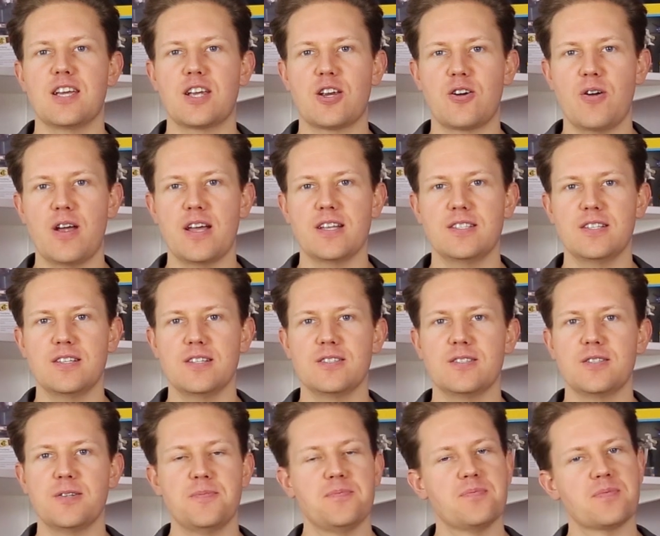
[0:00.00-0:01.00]

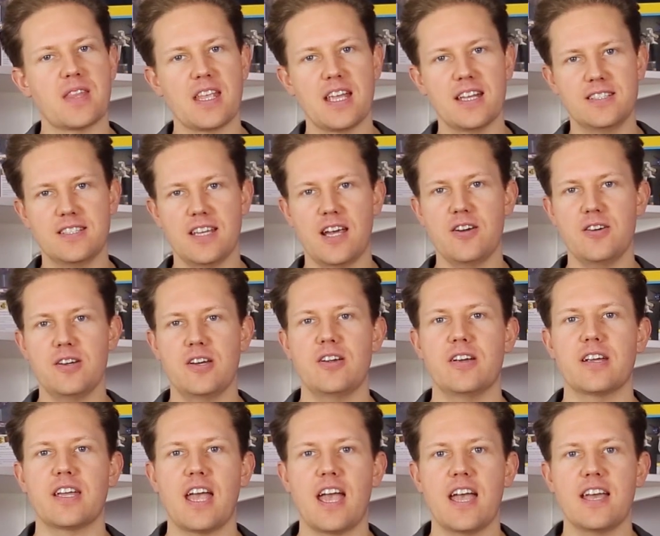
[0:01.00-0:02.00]
decorators, Darren here
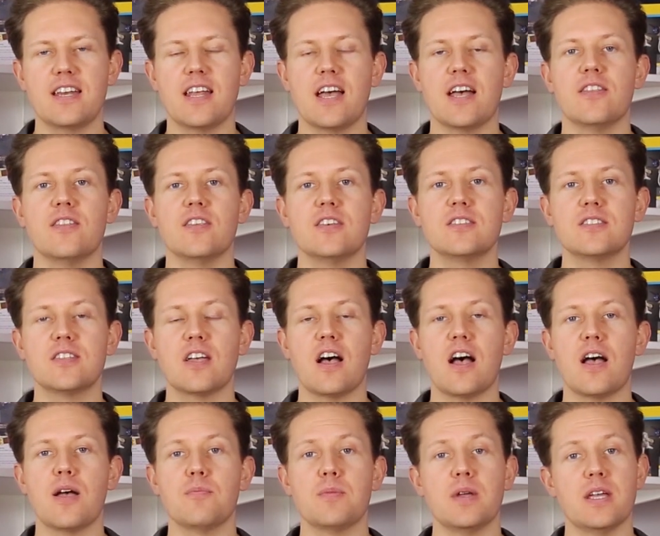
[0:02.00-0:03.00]
again, and this
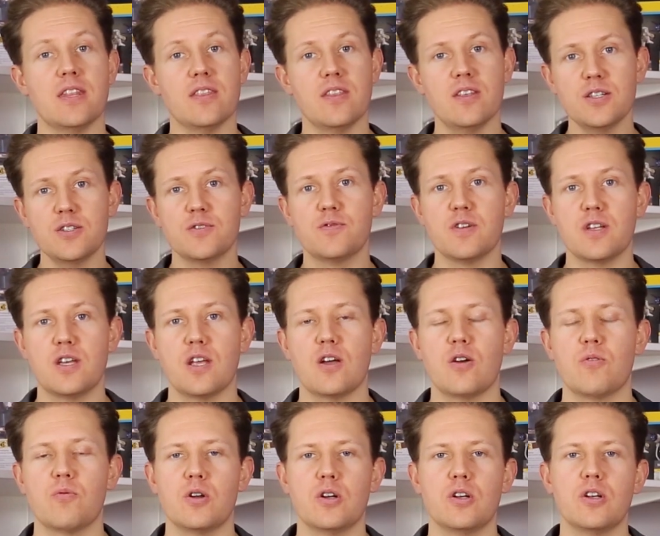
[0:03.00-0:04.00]
time in this
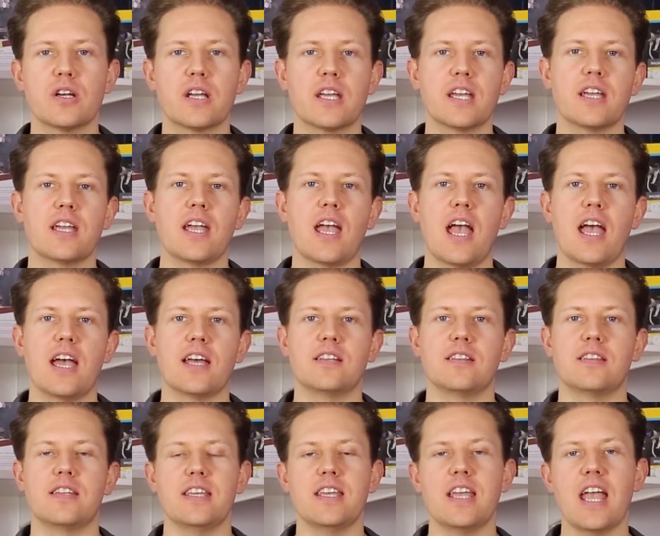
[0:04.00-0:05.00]
video we're looking
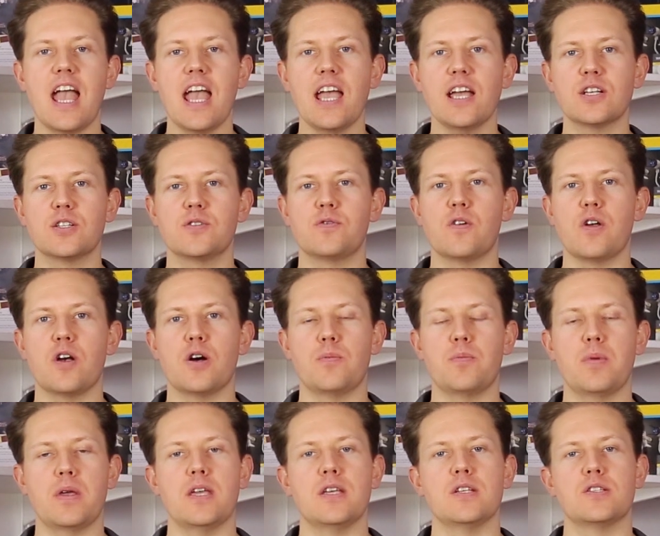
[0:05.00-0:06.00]
at the
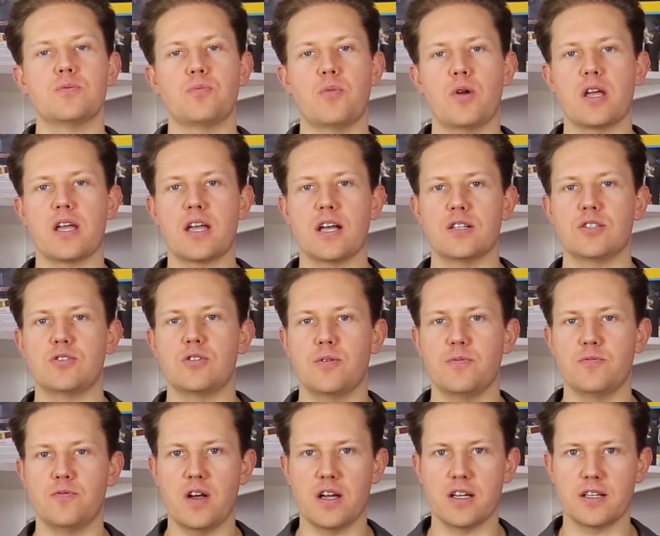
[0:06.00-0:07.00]
XVLP spray guns
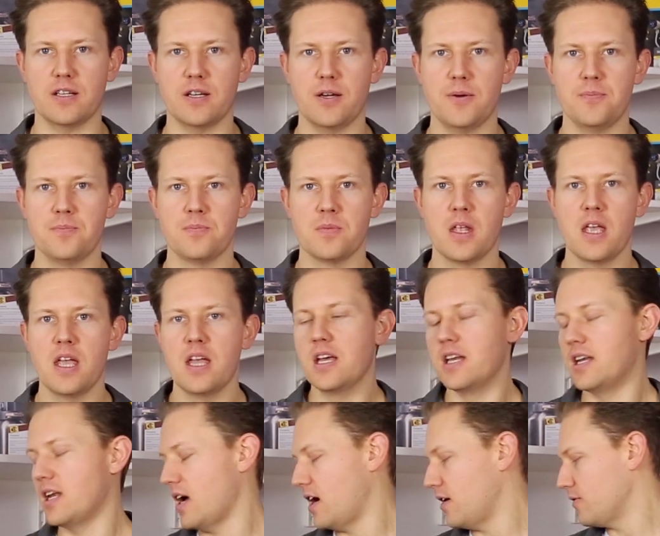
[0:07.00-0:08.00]
from Wagner.
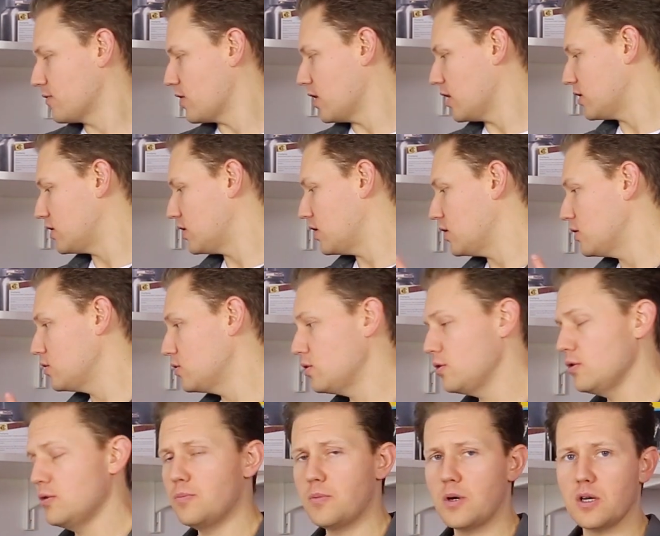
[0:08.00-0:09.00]
Now I've got two